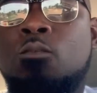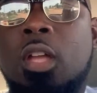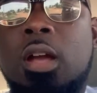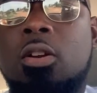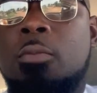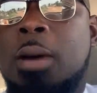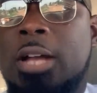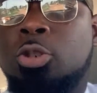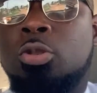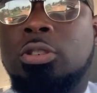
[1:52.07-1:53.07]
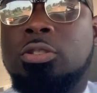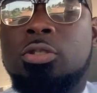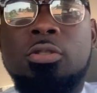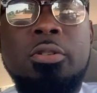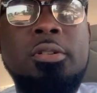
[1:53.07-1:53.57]
And Oba show
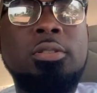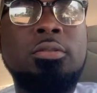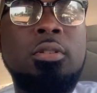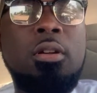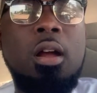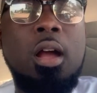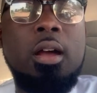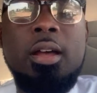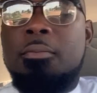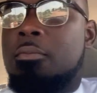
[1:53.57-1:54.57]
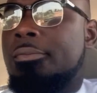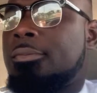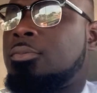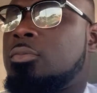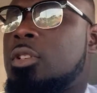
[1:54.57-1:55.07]
so no
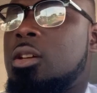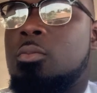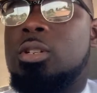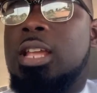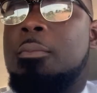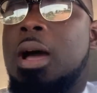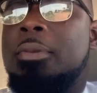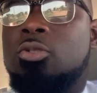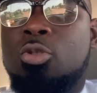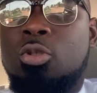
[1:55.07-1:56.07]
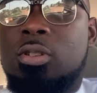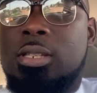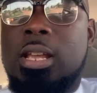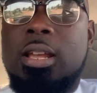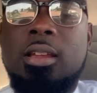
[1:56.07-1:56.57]
Hamodi Ababeto
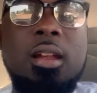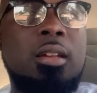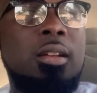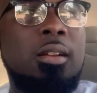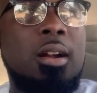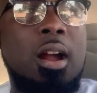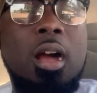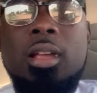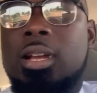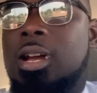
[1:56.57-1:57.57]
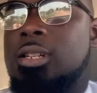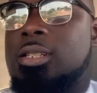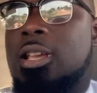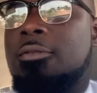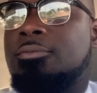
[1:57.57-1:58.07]
say you can't
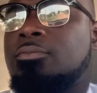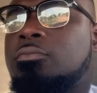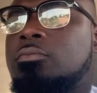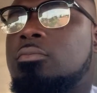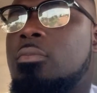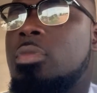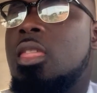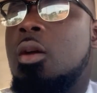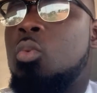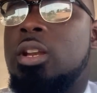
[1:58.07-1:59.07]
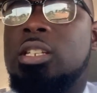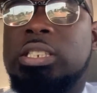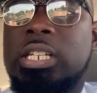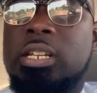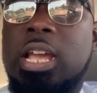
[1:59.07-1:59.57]
say Wendy
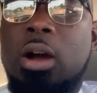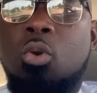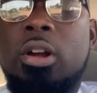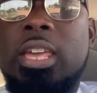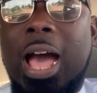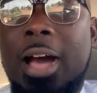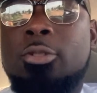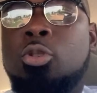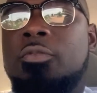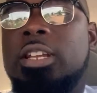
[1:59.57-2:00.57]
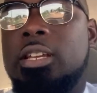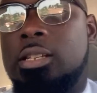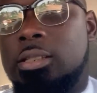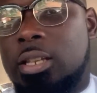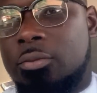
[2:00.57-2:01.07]
Shay walk out of the
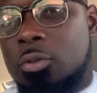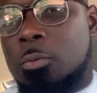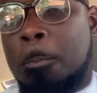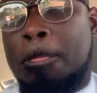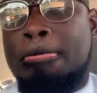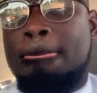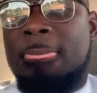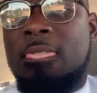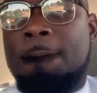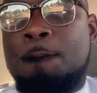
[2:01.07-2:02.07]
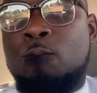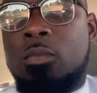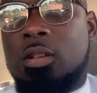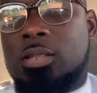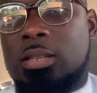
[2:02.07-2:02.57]
interview
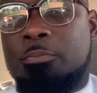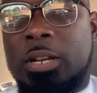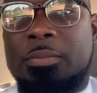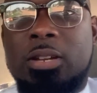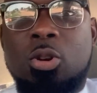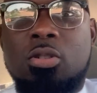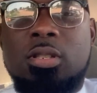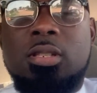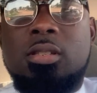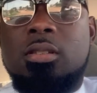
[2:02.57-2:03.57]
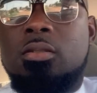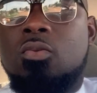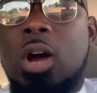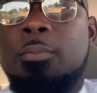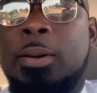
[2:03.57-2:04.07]
simply because
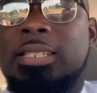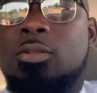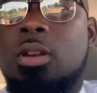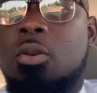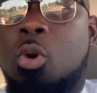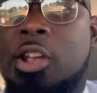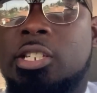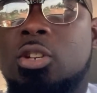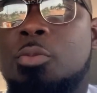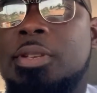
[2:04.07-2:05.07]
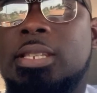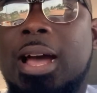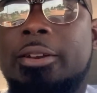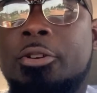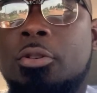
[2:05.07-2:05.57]
one particular question
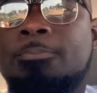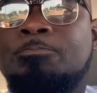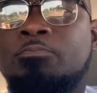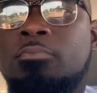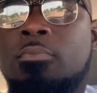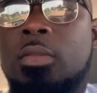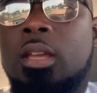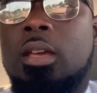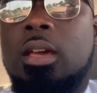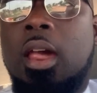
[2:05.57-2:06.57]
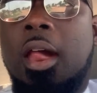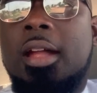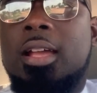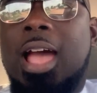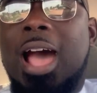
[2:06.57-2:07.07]
obisa no
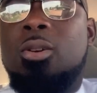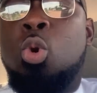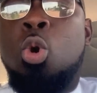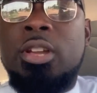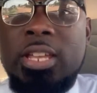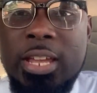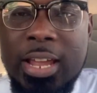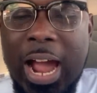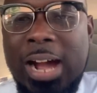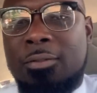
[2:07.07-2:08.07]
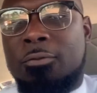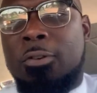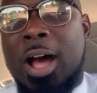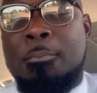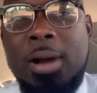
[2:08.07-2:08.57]
Ankoye
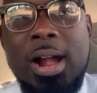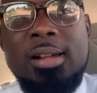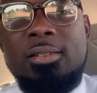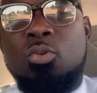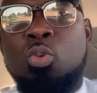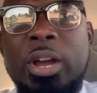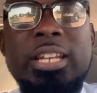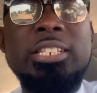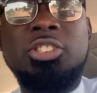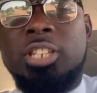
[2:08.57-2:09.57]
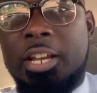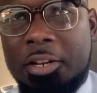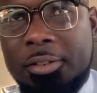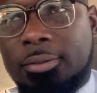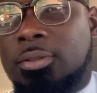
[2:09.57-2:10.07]
Amfama Wendy Shay.